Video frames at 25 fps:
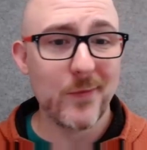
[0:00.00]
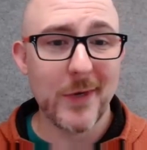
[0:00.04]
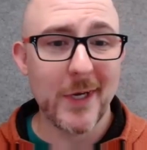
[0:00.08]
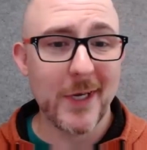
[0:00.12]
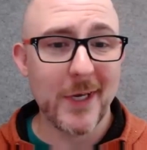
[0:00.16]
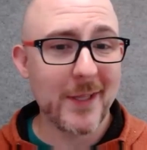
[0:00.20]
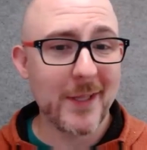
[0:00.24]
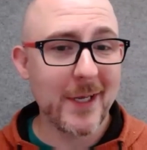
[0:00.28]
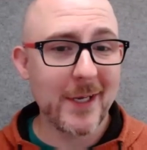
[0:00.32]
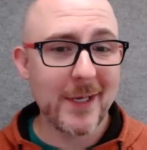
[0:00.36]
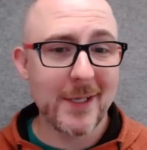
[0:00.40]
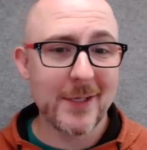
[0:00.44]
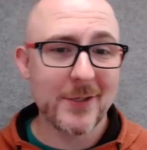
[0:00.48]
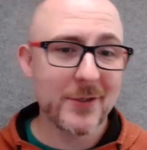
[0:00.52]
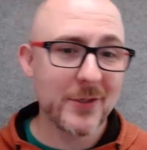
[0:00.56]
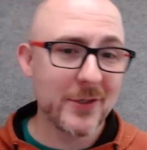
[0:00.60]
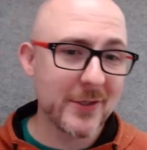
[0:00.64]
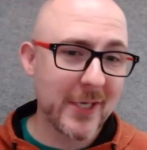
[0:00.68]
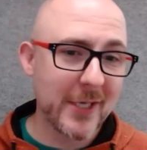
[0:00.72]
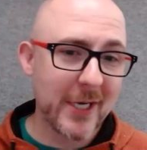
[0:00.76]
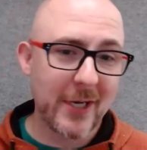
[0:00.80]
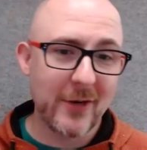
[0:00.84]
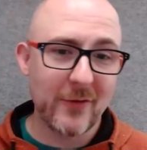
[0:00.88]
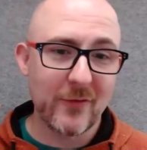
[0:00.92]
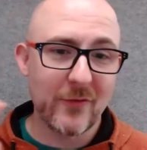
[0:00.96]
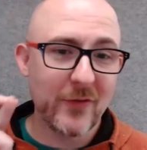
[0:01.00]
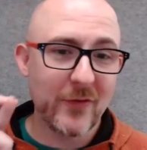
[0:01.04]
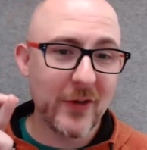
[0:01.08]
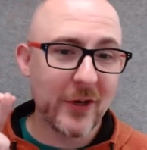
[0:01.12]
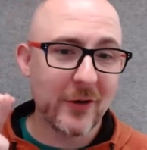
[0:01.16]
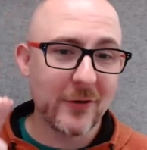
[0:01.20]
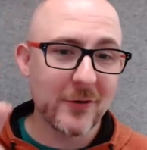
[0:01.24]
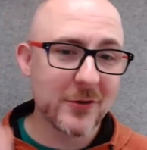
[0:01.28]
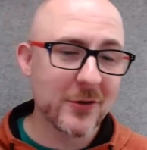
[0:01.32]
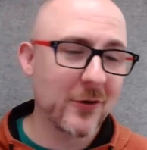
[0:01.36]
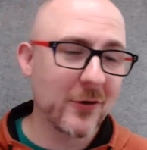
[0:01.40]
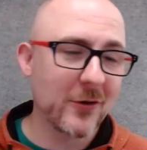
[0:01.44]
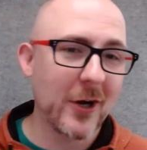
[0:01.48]
and then it's just kind of
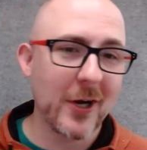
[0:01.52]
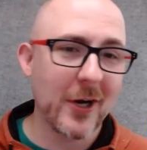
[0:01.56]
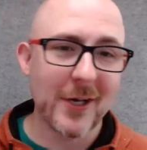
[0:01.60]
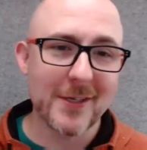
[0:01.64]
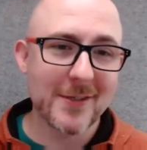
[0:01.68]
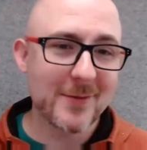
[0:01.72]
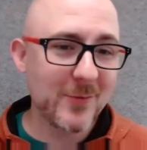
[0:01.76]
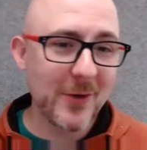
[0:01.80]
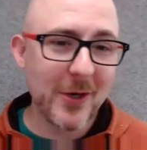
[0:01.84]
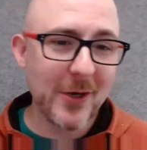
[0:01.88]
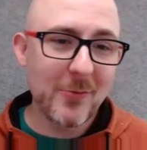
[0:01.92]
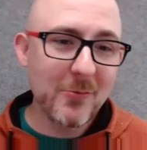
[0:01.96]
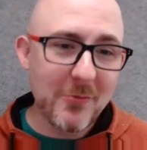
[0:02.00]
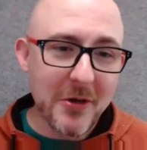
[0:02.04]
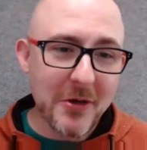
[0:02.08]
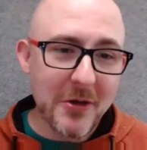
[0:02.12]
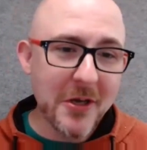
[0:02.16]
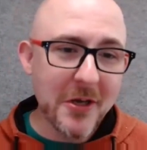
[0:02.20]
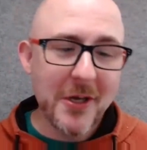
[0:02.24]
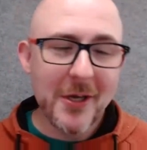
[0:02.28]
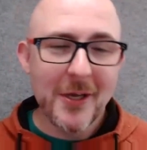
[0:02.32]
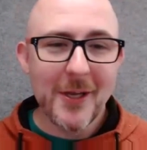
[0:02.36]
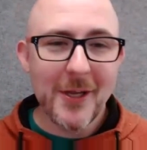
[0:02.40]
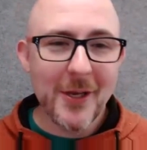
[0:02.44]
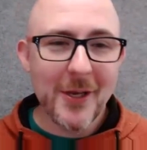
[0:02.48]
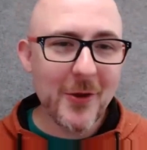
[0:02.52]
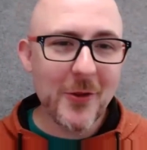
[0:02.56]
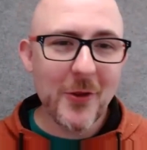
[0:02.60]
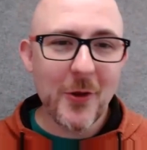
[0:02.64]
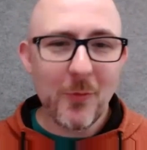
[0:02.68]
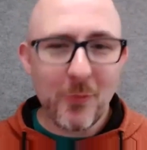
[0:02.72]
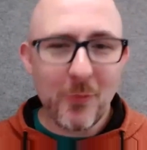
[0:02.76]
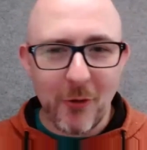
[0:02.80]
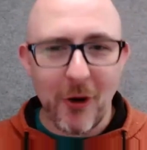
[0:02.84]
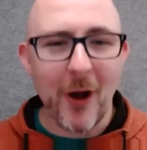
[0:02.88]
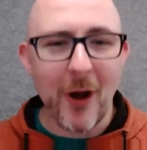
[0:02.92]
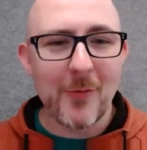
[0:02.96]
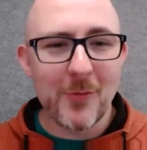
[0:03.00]
fingers crossed. Well, they'll
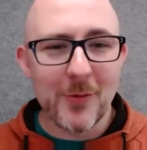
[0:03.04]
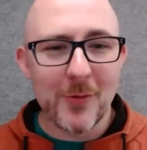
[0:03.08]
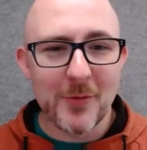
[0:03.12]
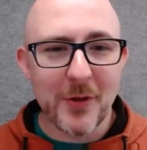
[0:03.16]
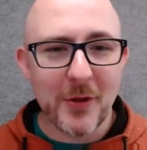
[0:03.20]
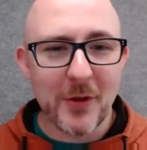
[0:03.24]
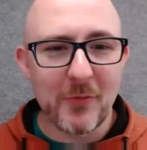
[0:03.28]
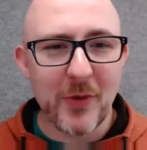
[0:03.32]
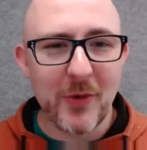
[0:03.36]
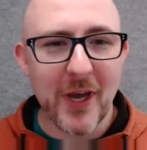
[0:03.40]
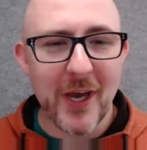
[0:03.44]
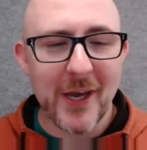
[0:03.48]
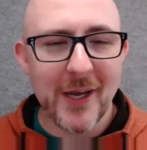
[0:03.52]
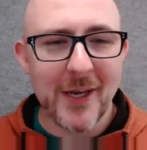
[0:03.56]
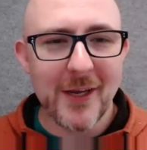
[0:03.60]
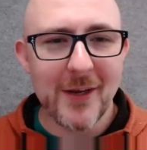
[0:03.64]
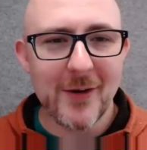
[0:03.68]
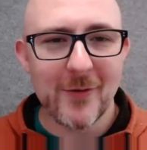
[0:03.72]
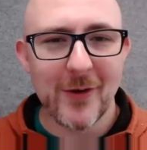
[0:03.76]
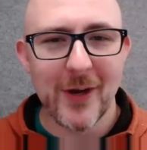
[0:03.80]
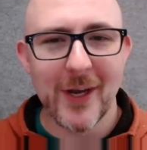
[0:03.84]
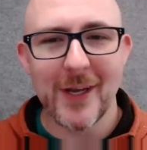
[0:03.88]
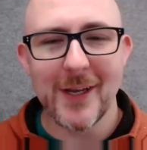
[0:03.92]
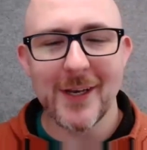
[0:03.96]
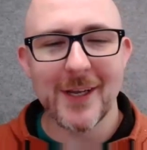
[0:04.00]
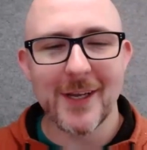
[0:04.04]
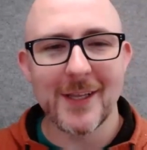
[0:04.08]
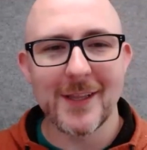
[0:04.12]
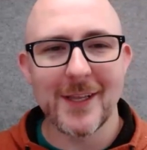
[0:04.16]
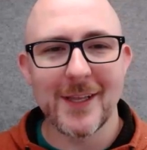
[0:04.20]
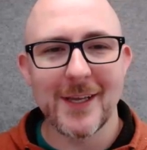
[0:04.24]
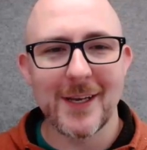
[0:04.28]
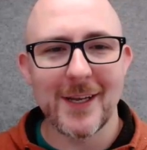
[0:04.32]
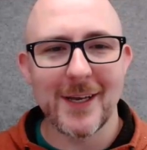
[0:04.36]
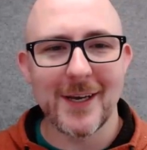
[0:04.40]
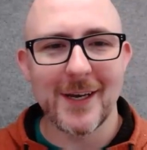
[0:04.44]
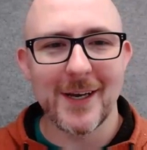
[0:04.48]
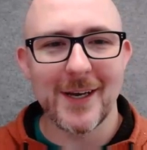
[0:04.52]
probably pay, right? And
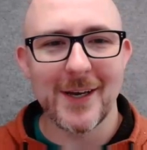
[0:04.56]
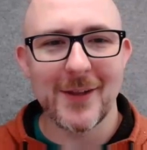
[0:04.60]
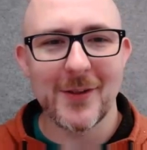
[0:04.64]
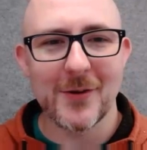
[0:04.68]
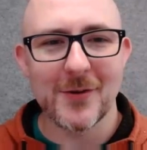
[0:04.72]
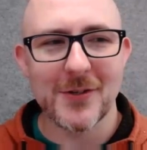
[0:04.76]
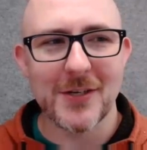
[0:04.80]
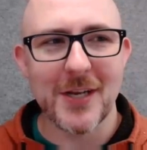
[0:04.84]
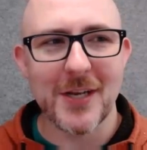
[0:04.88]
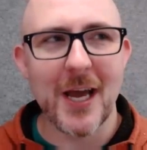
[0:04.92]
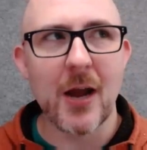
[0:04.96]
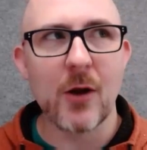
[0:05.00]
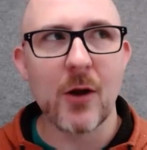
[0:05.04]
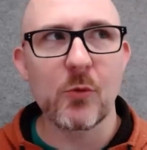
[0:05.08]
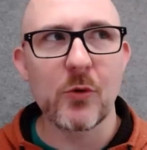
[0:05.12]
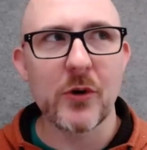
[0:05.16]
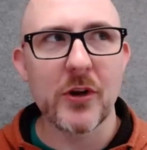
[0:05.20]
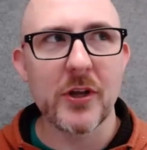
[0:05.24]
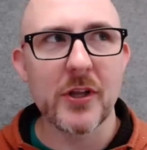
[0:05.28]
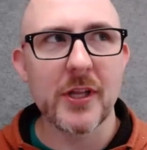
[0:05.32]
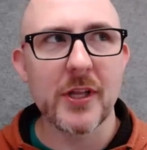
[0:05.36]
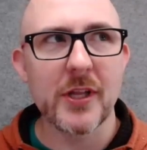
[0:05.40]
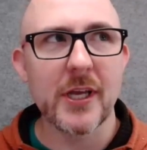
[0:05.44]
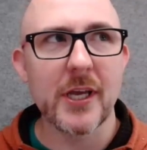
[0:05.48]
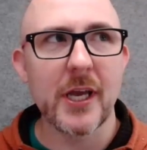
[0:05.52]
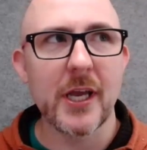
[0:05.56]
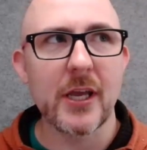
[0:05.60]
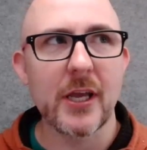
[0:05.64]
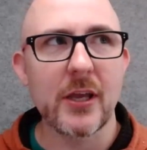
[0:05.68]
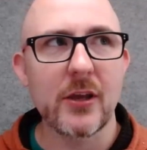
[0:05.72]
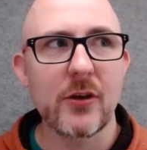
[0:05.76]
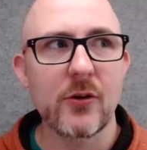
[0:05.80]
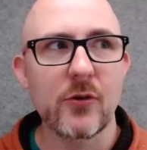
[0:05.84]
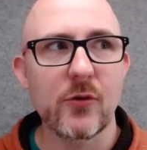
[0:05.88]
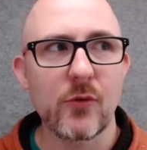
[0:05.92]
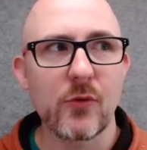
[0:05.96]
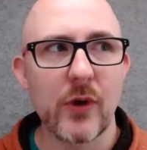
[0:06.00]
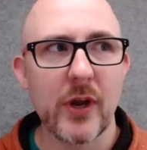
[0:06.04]
then there's not really a
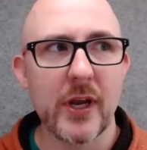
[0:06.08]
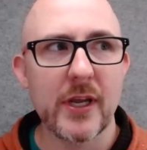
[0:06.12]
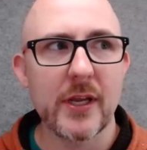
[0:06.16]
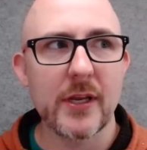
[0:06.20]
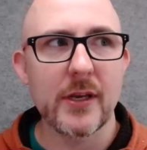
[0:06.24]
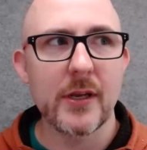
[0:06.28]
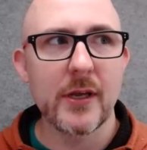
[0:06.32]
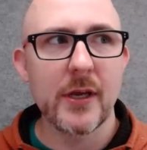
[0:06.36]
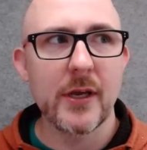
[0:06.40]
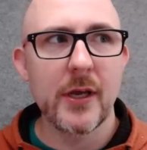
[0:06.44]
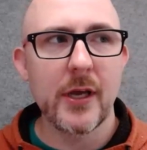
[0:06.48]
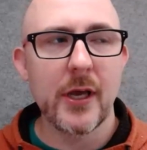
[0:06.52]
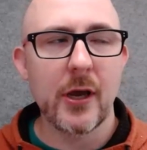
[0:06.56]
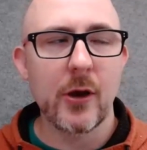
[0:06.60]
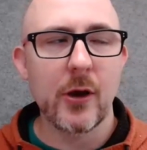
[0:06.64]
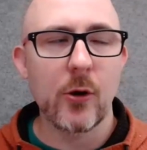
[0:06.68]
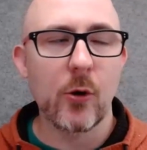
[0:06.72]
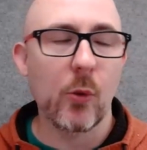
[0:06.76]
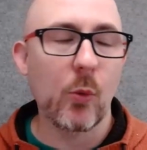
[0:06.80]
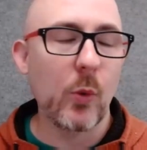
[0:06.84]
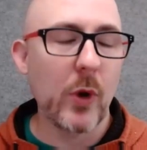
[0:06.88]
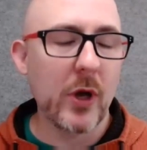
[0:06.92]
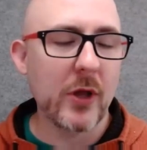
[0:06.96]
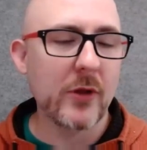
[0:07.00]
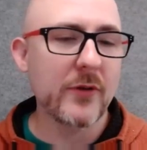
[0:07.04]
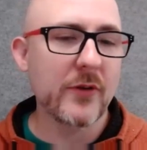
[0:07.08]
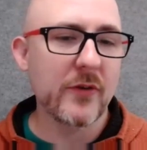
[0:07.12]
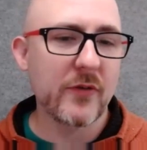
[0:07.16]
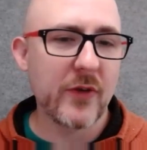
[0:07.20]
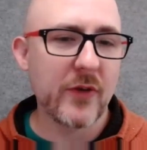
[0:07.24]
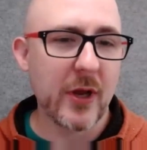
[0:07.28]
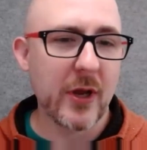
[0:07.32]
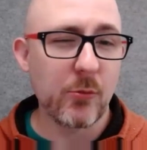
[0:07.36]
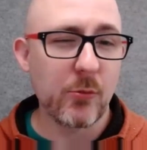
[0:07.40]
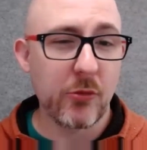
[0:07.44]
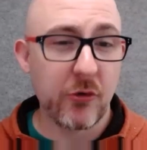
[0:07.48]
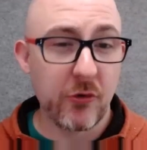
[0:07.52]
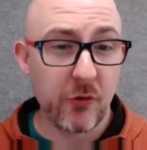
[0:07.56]
great or
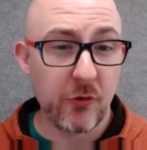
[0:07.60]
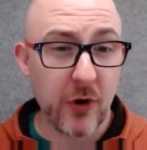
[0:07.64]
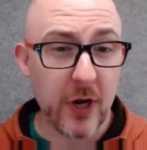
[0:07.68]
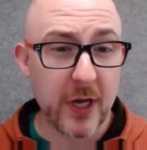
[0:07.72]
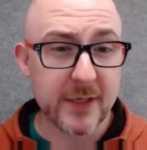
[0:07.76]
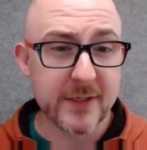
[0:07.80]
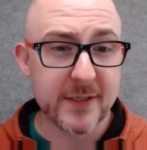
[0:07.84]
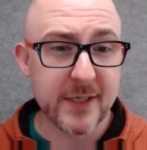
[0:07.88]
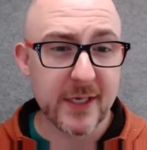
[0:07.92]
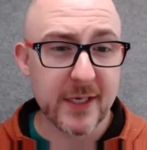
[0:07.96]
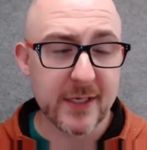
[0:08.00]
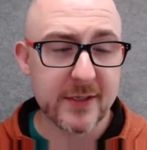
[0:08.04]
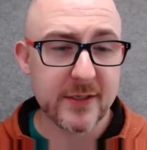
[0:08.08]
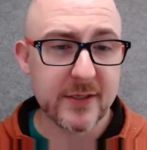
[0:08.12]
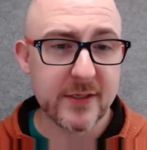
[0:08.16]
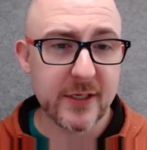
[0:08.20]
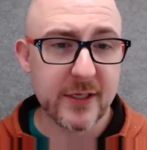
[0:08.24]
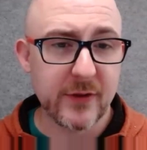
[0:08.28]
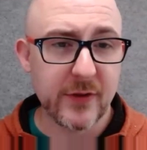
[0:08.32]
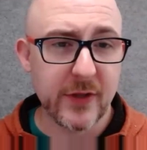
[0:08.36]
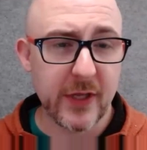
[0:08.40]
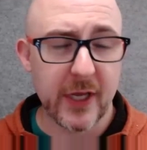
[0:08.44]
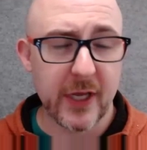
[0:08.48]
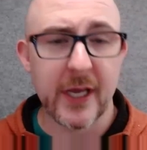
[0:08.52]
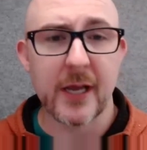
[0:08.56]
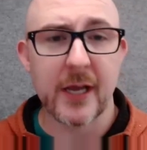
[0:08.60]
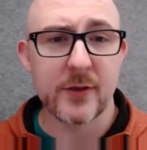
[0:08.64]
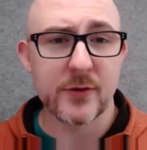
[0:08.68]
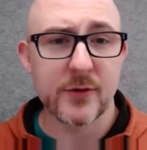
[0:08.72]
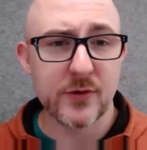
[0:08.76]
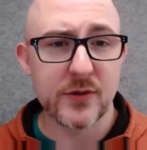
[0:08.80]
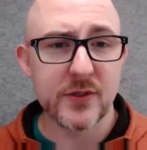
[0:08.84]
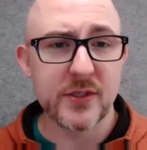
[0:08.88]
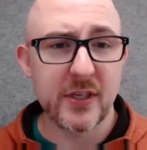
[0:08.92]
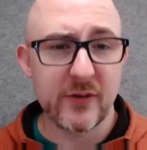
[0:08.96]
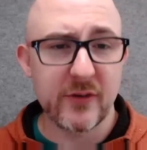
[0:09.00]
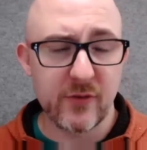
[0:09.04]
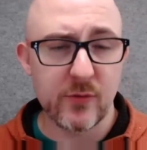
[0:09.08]
well-defined process on the accounts
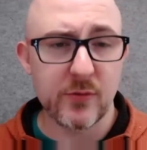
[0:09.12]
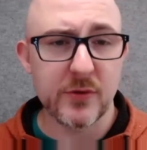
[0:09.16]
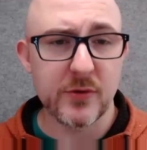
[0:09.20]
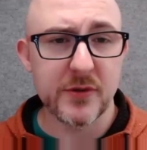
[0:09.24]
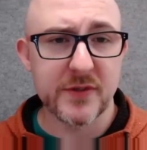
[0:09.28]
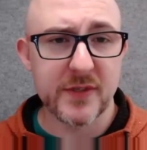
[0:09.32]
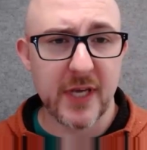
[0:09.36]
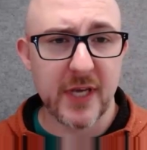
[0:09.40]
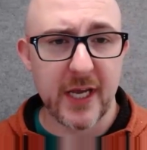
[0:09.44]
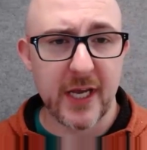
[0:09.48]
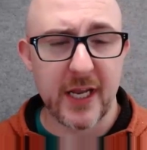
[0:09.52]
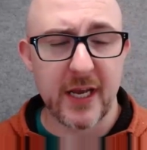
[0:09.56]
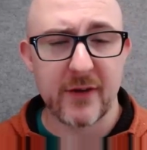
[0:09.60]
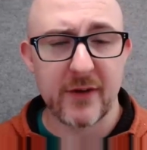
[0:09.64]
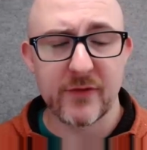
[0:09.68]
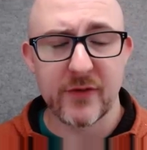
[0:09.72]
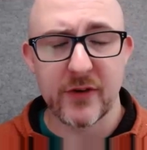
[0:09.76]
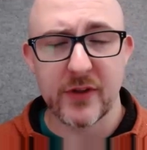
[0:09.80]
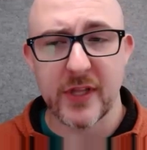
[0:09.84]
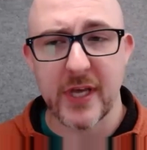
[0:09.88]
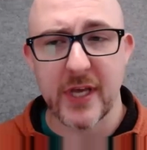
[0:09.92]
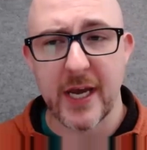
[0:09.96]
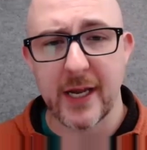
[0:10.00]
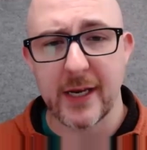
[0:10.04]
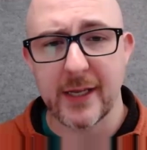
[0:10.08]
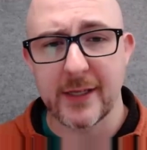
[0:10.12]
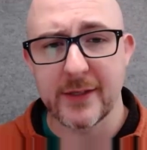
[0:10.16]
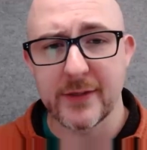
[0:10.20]
receivable side after that.